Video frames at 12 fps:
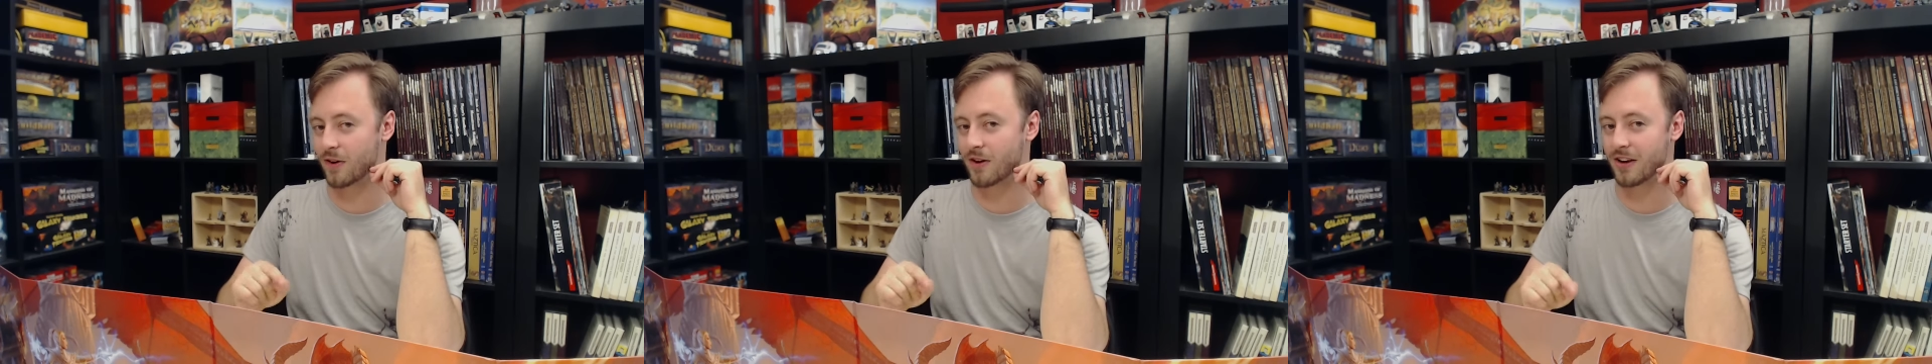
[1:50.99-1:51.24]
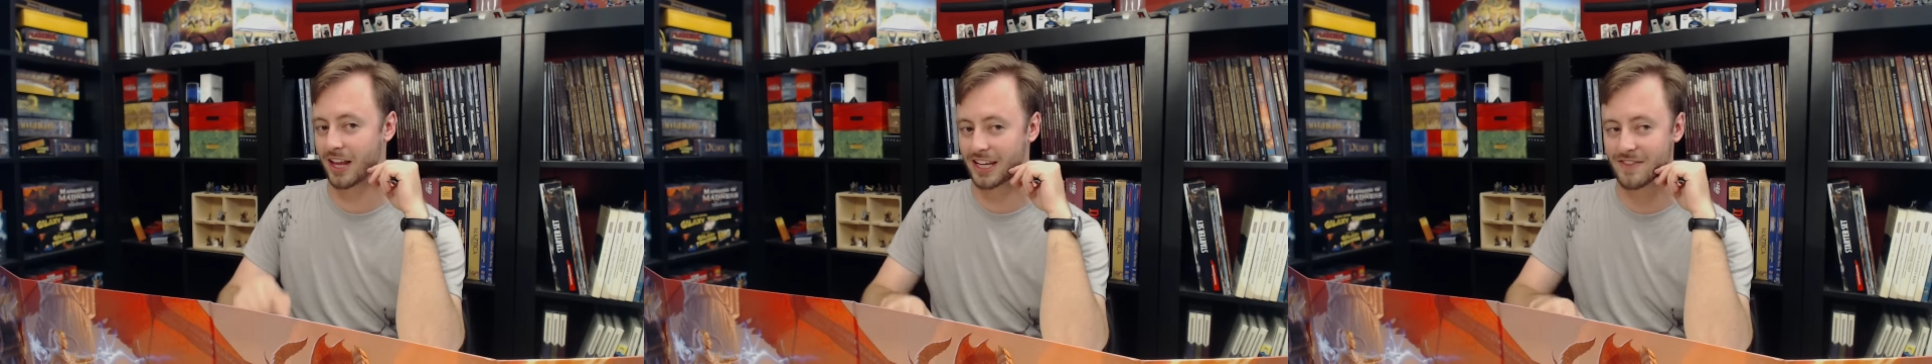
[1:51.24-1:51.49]

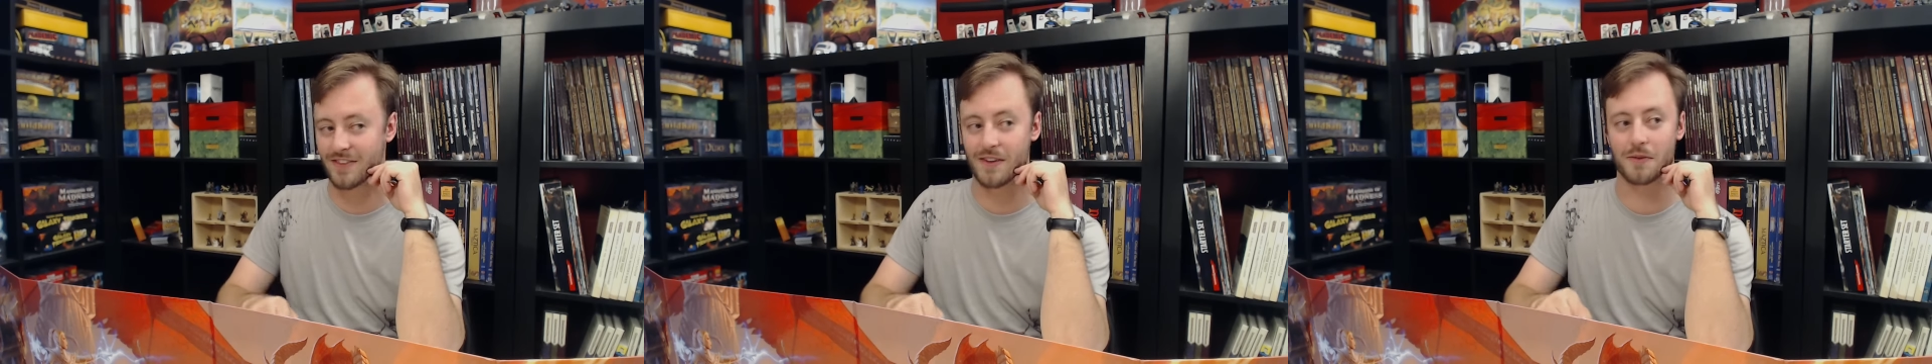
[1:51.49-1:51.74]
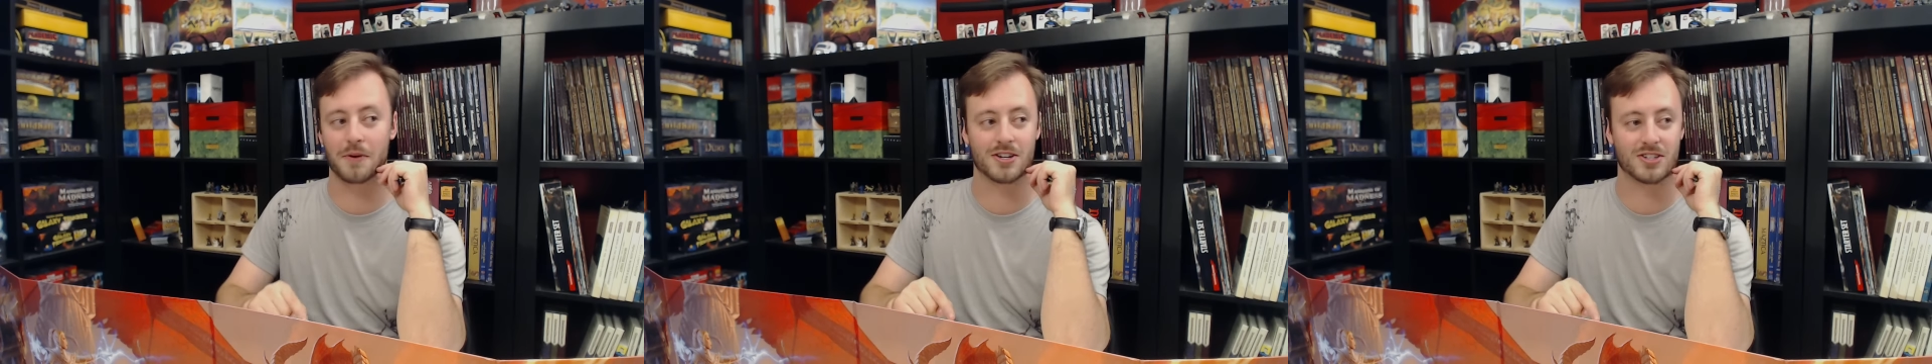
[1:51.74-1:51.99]
order to like give
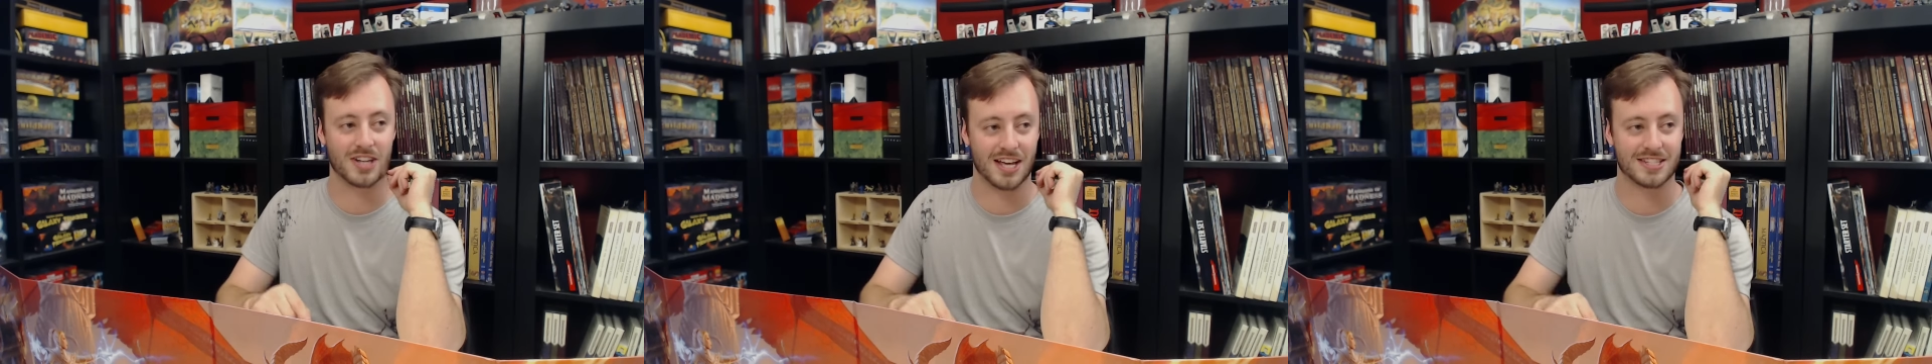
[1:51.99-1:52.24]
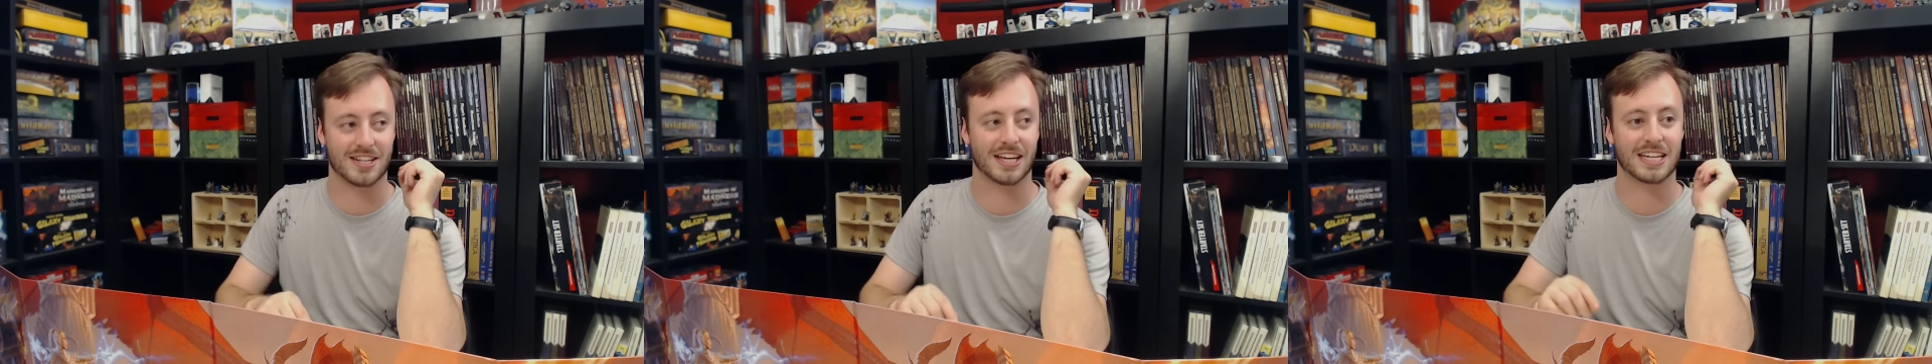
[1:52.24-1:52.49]
everyone a
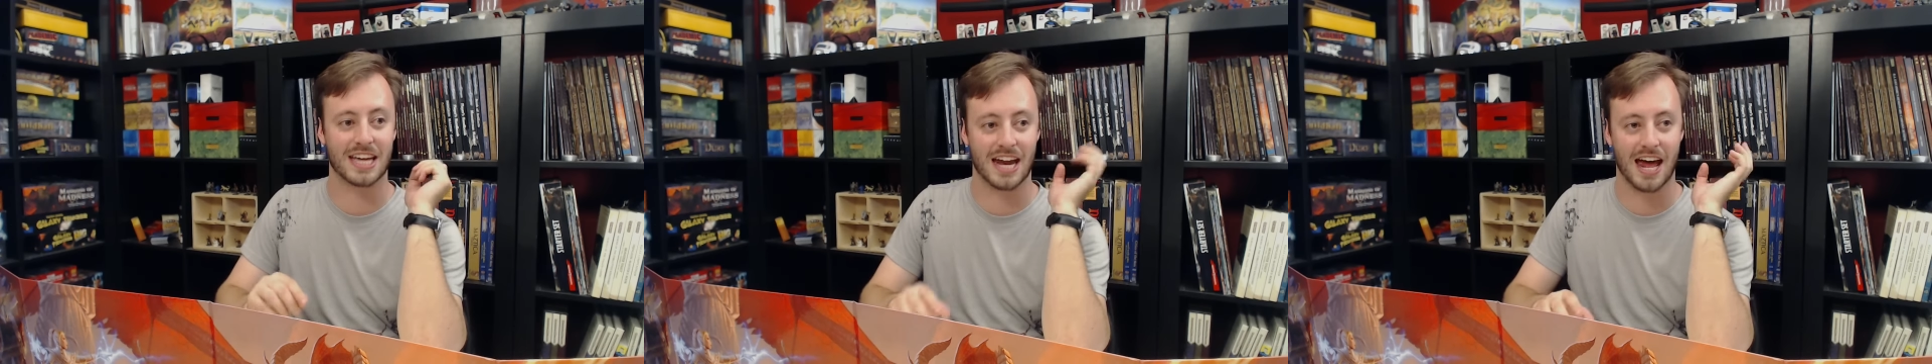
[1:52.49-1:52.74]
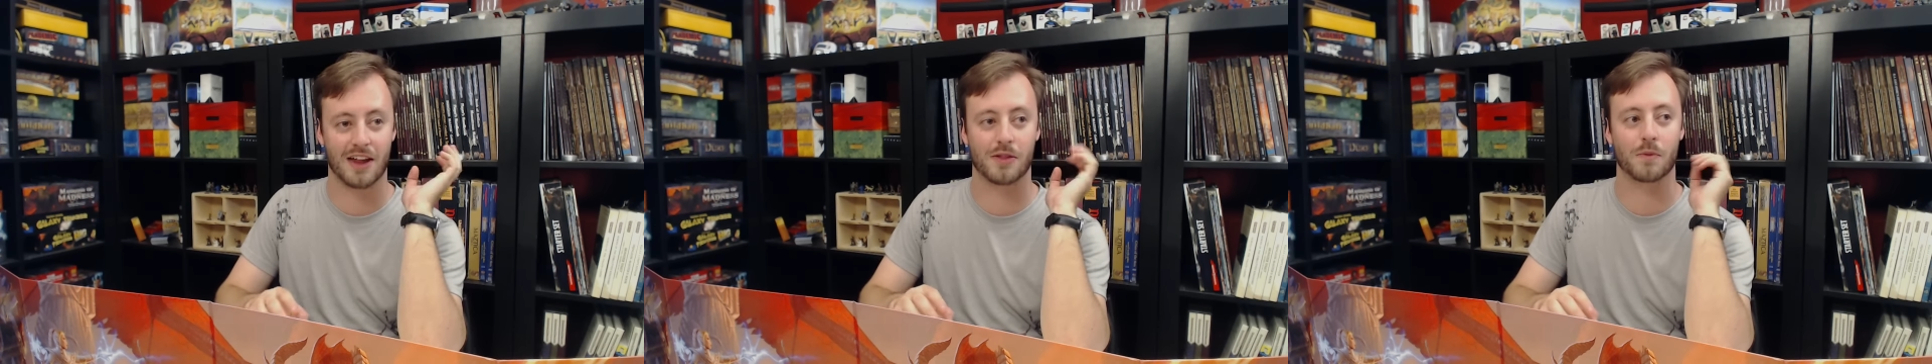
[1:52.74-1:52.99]
chance to like
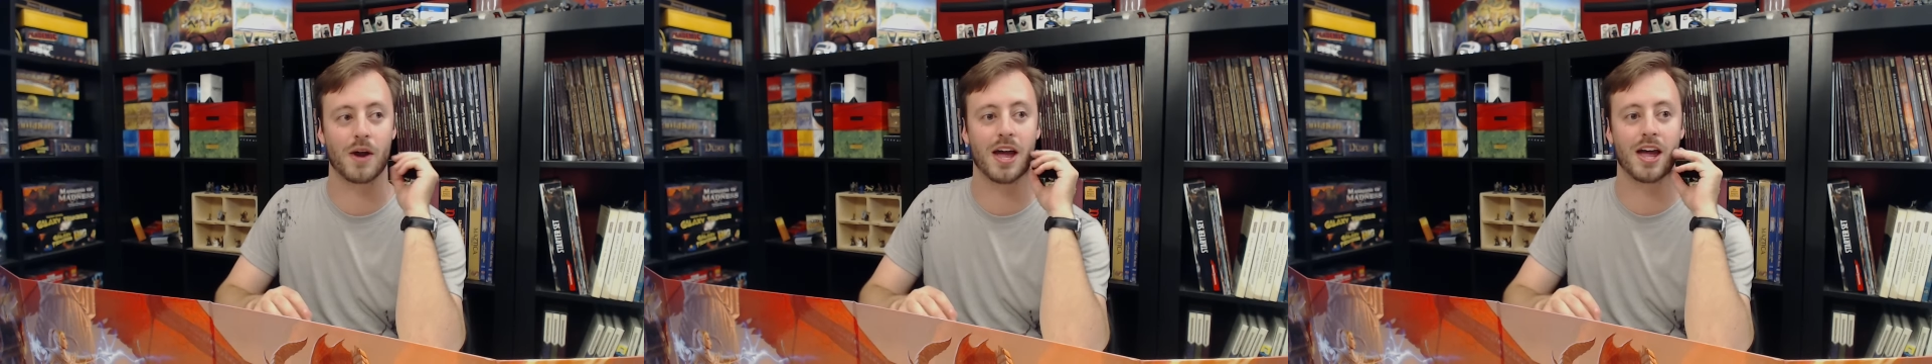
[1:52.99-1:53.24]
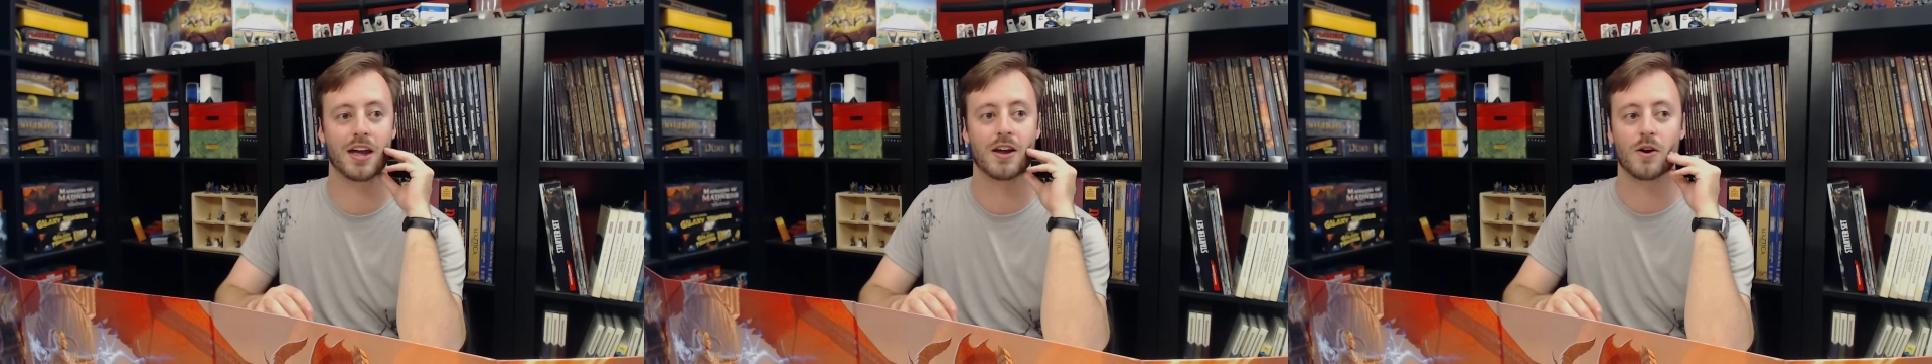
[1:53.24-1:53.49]
get out of the
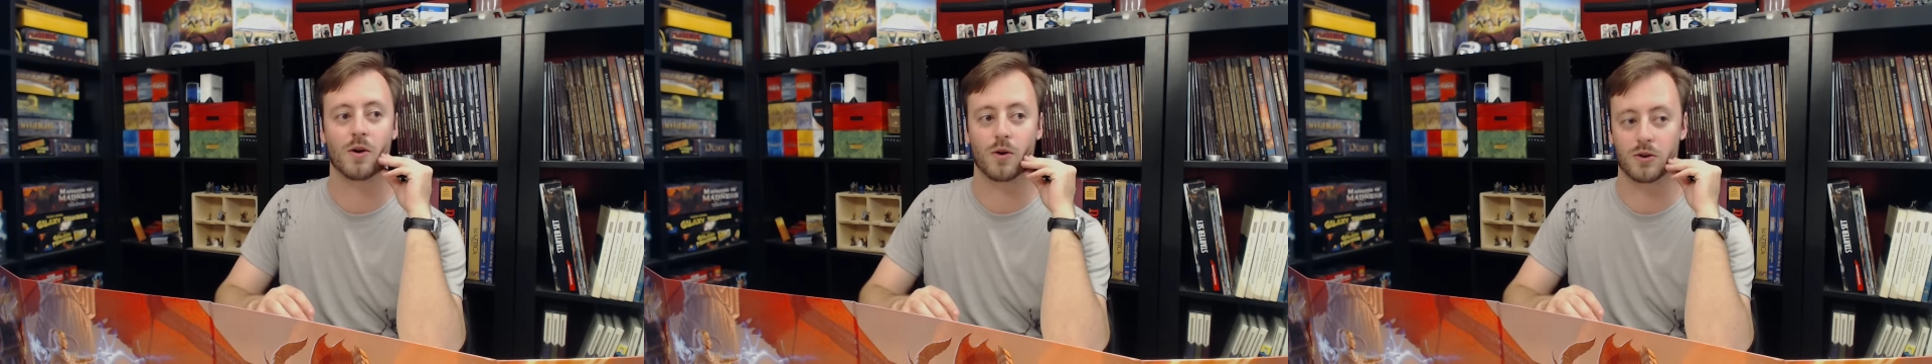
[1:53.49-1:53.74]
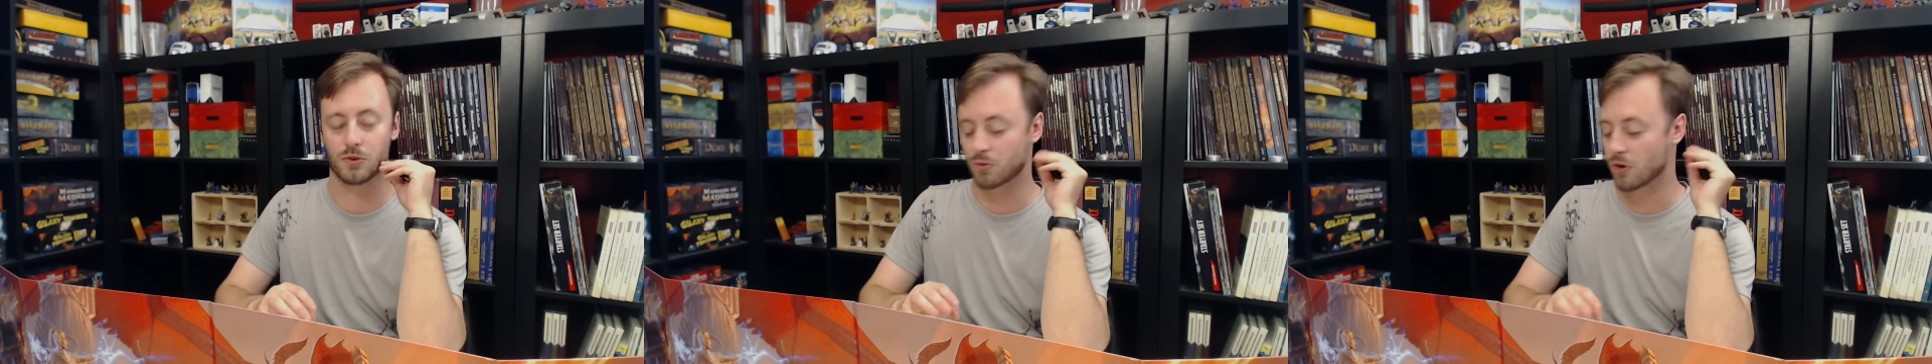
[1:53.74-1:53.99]
way
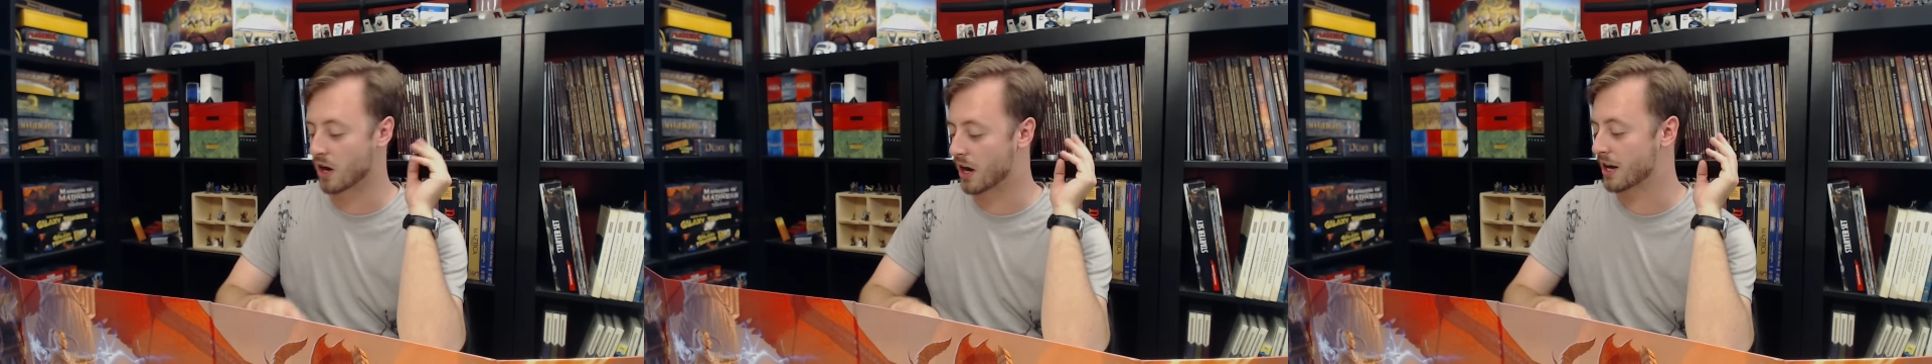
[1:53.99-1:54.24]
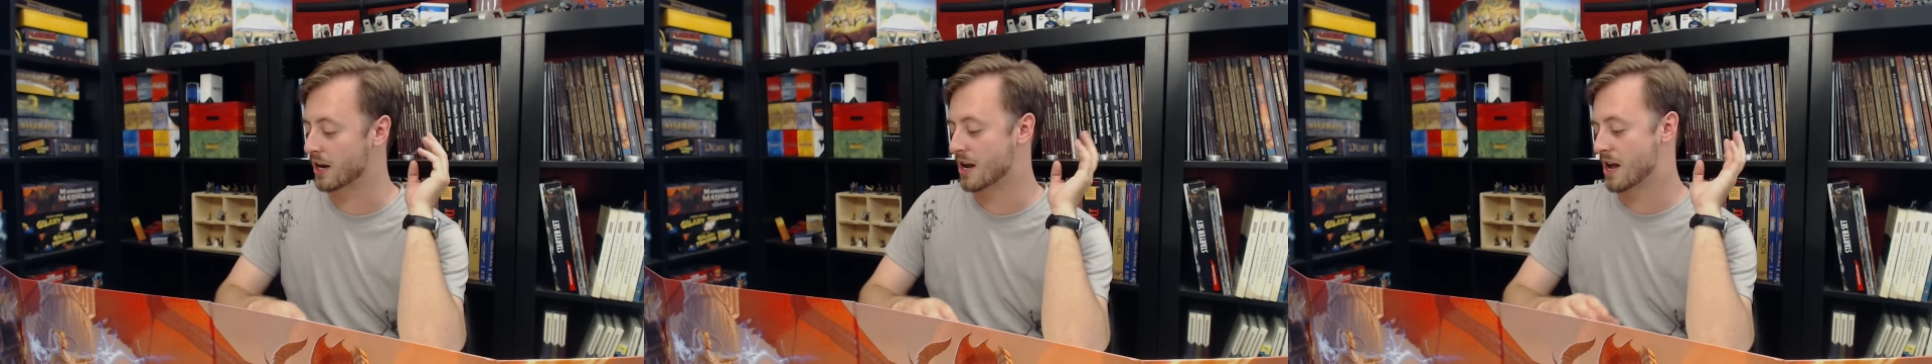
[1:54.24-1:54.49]
or to
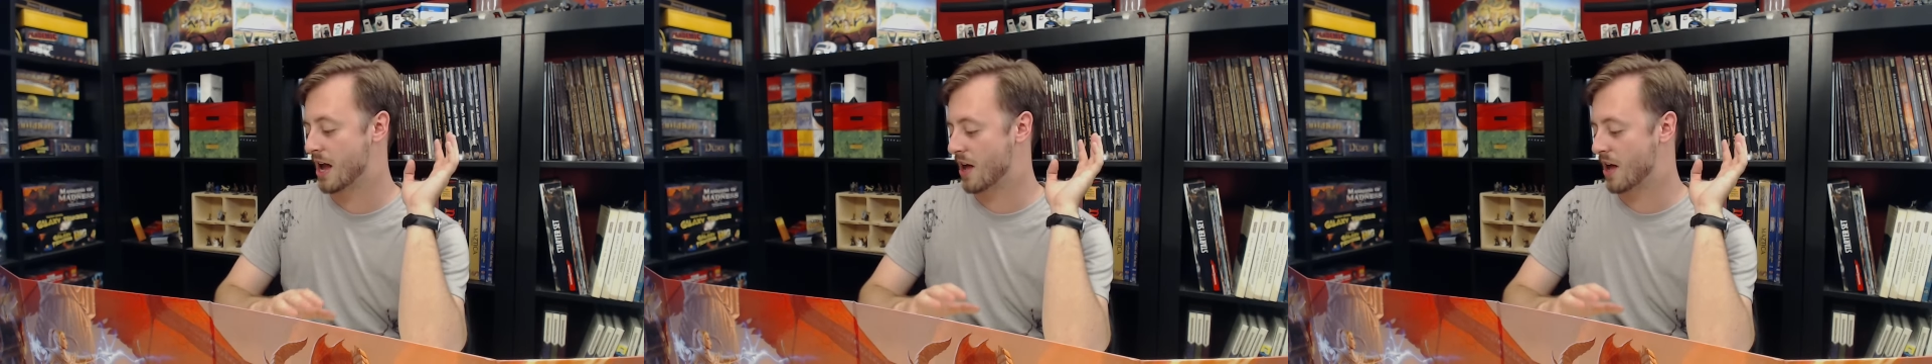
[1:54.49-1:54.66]
run.